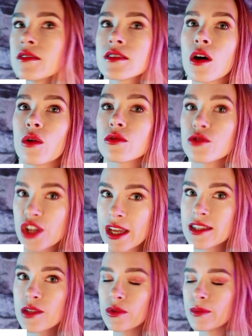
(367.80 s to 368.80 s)
So
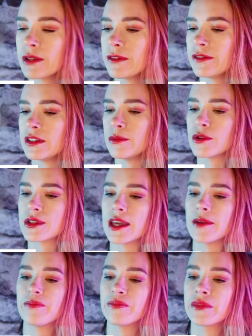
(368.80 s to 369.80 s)
chance would be fifty percent.